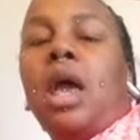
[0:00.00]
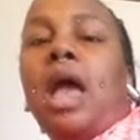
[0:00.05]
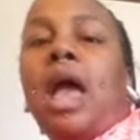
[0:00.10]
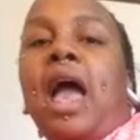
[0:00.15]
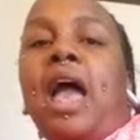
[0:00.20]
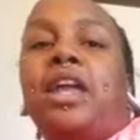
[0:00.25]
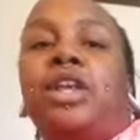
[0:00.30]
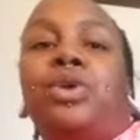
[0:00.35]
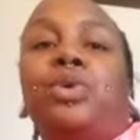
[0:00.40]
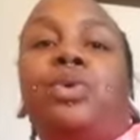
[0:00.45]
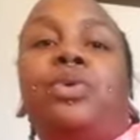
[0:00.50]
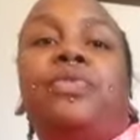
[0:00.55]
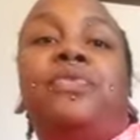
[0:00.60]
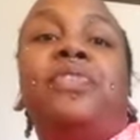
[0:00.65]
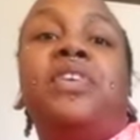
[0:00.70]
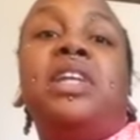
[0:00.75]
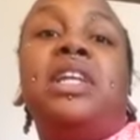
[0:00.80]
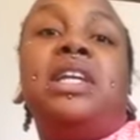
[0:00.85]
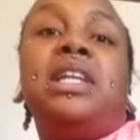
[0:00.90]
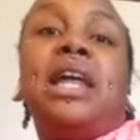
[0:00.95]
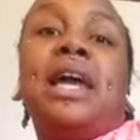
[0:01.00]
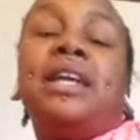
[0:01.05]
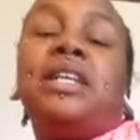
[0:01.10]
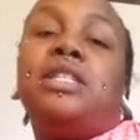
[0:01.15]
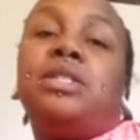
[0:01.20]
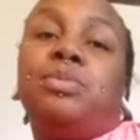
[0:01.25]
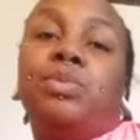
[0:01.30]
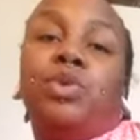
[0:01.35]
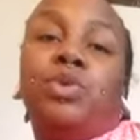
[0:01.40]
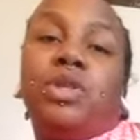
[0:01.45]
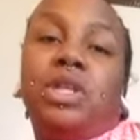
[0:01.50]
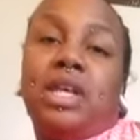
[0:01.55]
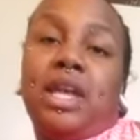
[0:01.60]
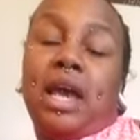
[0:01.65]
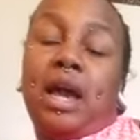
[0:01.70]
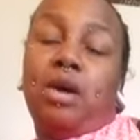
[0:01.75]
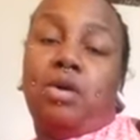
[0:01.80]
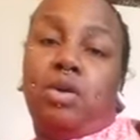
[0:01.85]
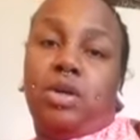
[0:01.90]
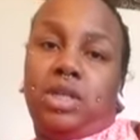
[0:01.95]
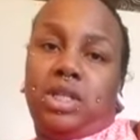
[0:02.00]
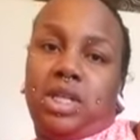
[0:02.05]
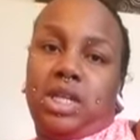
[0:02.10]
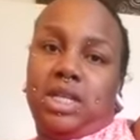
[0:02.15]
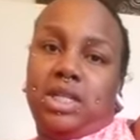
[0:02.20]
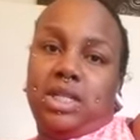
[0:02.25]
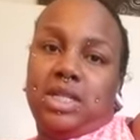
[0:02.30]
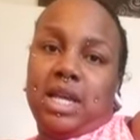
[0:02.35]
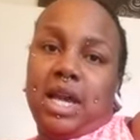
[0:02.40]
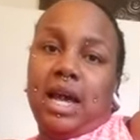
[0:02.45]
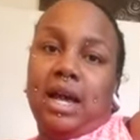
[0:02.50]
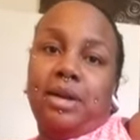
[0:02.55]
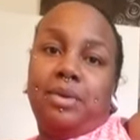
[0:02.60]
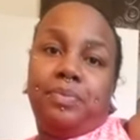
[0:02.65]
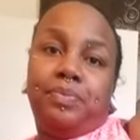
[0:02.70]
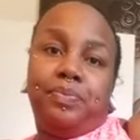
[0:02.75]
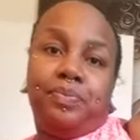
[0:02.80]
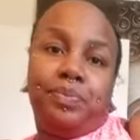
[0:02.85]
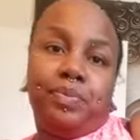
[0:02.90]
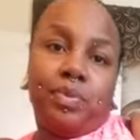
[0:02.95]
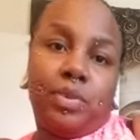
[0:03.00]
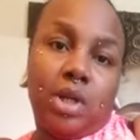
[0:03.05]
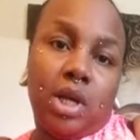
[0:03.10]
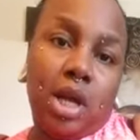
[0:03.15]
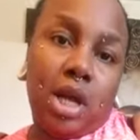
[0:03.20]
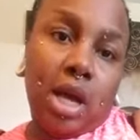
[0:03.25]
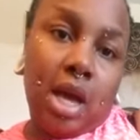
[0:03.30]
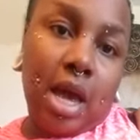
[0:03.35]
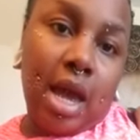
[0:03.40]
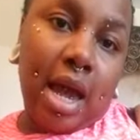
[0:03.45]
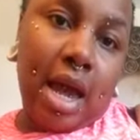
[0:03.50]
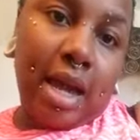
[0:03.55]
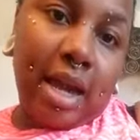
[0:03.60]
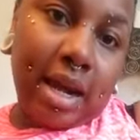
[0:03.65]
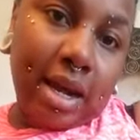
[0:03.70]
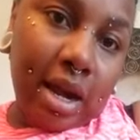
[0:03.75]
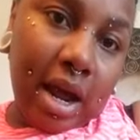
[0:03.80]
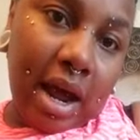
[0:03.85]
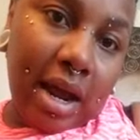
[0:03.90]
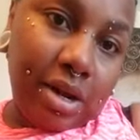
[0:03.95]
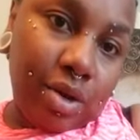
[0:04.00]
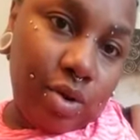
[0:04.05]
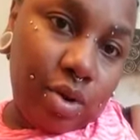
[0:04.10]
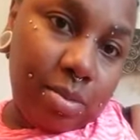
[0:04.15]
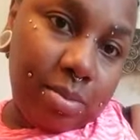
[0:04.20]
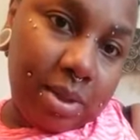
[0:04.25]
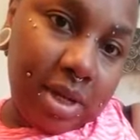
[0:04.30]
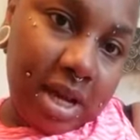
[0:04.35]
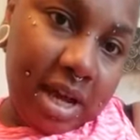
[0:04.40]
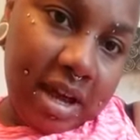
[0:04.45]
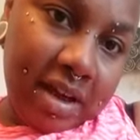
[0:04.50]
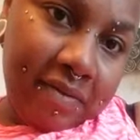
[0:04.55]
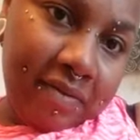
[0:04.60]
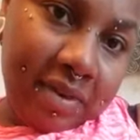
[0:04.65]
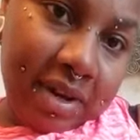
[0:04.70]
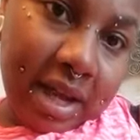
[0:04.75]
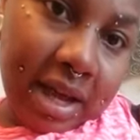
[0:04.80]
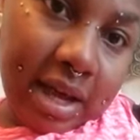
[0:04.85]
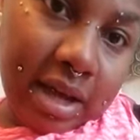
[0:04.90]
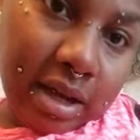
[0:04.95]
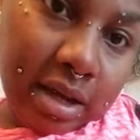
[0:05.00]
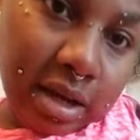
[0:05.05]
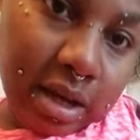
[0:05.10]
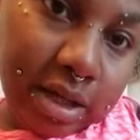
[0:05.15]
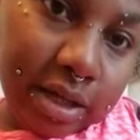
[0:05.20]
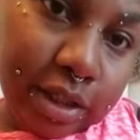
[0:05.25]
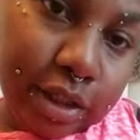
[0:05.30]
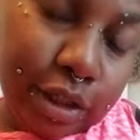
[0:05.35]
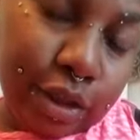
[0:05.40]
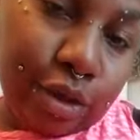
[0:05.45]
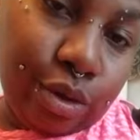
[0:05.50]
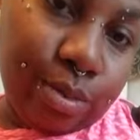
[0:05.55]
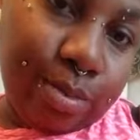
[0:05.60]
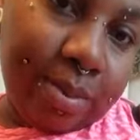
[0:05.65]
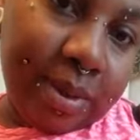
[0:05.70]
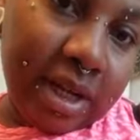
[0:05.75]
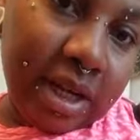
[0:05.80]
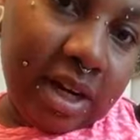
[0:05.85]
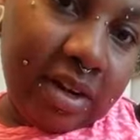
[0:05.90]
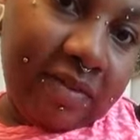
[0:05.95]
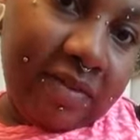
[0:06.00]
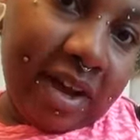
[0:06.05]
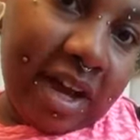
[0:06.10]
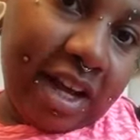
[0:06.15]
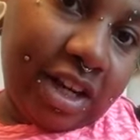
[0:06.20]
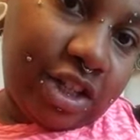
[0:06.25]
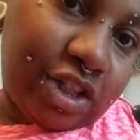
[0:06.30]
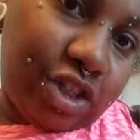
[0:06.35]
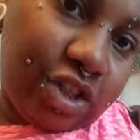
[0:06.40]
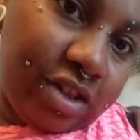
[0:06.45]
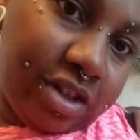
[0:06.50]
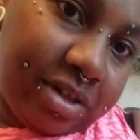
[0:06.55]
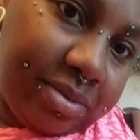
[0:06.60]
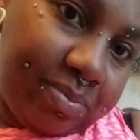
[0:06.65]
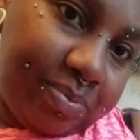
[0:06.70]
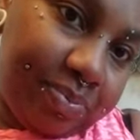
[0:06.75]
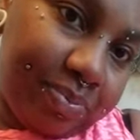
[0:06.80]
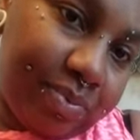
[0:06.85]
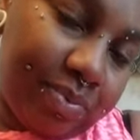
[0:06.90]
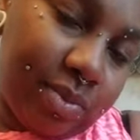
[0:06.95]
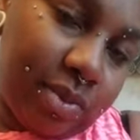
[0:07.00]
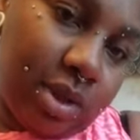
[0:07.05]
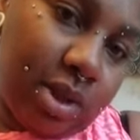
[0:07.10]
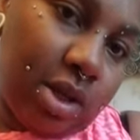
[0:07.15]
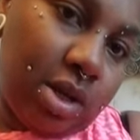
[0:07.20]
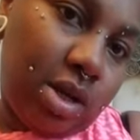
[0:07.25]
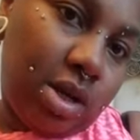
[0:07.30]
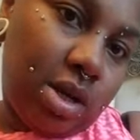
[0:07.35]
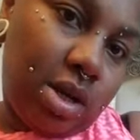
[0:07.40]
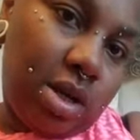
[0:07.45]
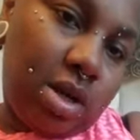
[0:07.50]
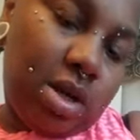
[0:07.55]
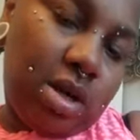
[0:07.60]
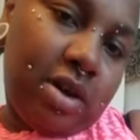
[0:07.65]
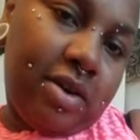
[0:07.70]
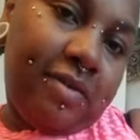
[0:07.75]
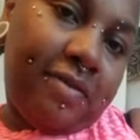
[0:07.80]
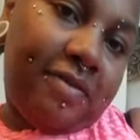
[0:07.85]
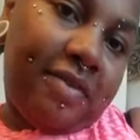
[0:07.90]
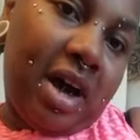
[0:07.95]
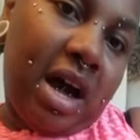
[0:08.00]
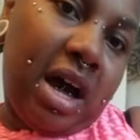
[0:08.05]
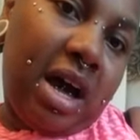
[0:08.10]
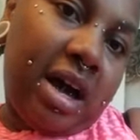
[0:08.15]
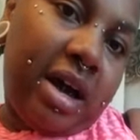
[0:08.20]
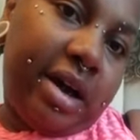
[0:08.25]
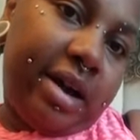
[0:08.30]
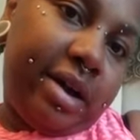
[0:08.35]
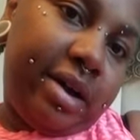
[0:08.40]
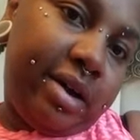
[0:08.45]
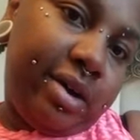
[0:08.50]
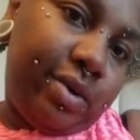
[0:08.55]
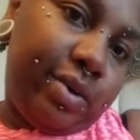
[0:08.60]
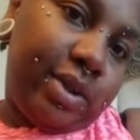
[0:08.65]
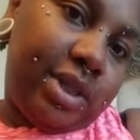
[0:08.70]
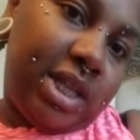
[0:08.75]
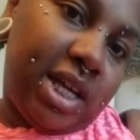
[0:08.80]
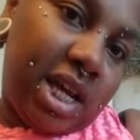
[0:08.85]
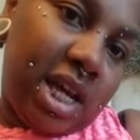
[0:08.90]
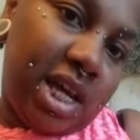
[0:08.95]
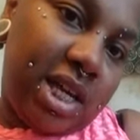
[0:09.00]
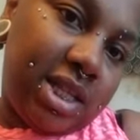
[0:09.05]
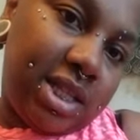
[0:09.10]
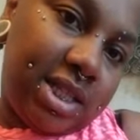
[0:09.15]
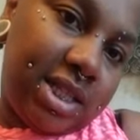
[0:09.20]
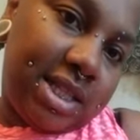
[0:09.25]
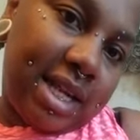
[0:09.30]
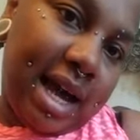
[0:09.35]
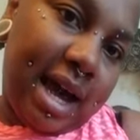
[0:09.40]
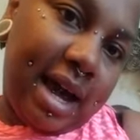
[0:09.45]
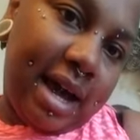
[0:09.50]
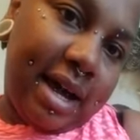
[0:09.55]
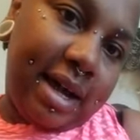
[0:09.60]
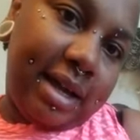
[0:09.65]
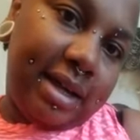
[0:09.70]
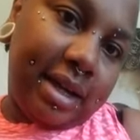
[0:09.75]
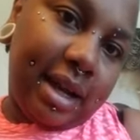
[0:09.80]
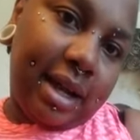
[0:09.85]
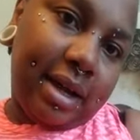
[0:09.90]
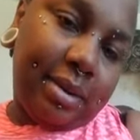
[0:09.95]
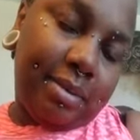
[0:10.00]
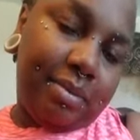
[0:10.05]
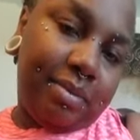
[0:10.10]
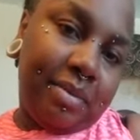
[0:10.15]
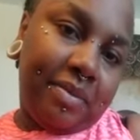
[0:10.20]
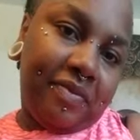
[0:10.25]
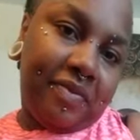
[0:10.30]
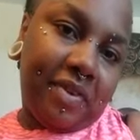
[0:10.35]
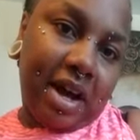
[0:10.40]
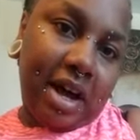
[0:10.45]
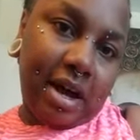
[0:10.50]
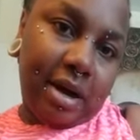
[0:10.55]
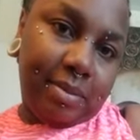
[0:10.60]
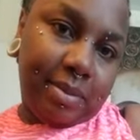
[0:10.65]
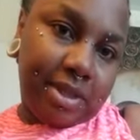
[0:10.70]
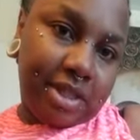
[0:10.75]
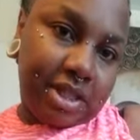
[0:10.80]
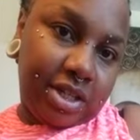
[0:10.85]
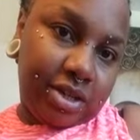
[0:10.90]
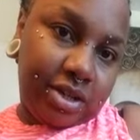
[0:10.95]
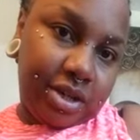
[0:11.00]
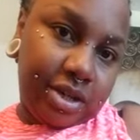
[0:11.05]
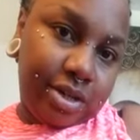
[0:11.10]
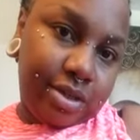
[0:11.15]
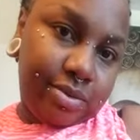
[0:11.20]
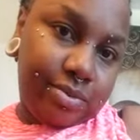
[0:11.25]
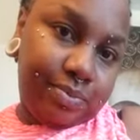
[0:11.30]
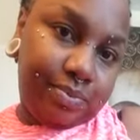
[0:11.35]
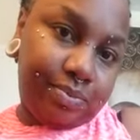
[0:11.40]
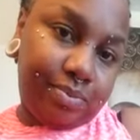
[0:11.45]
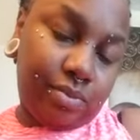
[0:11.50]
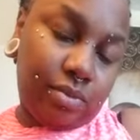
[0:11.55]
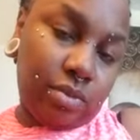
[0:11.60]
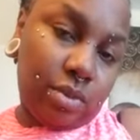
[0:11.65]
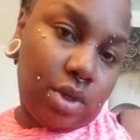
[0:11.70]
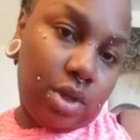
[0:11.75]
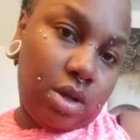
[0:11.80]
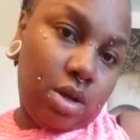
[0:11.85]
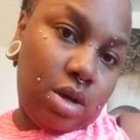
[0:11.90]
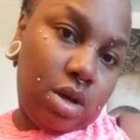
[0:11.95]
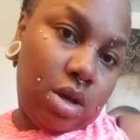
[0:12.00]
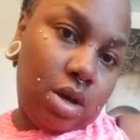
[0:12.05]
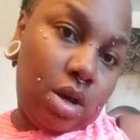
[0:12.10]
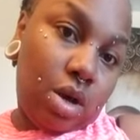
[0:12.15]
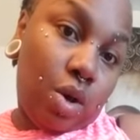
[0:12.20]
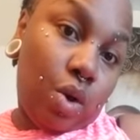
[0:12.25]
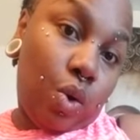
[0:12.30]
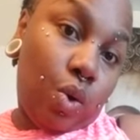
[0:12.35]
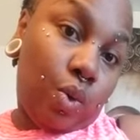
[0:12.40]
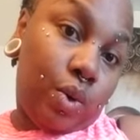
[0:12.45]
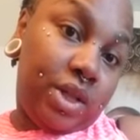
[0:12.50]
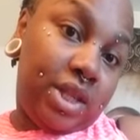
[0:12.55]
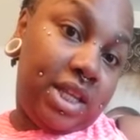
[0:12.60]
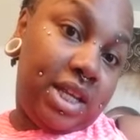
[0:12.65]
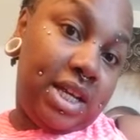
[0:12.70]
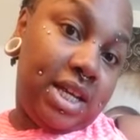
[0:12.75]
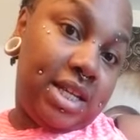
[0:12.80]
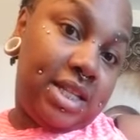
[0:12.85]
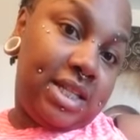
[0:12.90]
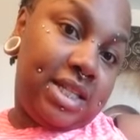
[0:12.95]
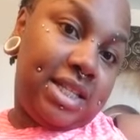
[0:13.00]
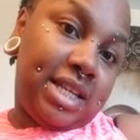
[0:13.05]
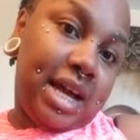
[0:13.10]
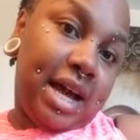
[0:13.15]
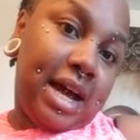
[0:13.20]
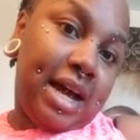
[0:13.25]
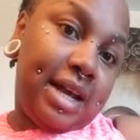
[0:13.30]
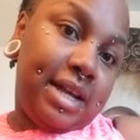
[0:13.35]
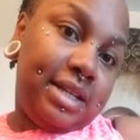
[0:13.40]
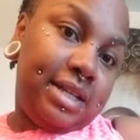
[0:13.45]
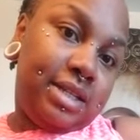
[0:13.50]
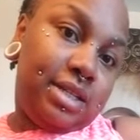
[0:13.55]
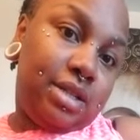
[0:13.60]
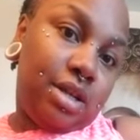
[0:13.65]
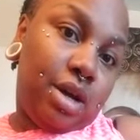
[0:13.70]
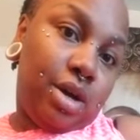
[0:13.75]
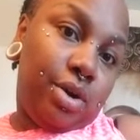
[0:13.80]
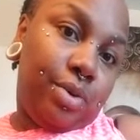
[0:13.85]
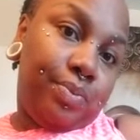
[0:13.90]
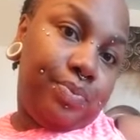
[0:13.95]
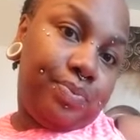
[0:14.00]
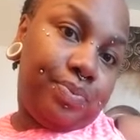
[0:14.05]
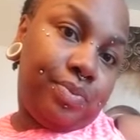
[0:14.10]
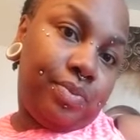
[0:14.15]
And you'll feel it like smoothing out on the inside. And I normally have like a little bit of extra faja on the inside, like faja material on the inside. So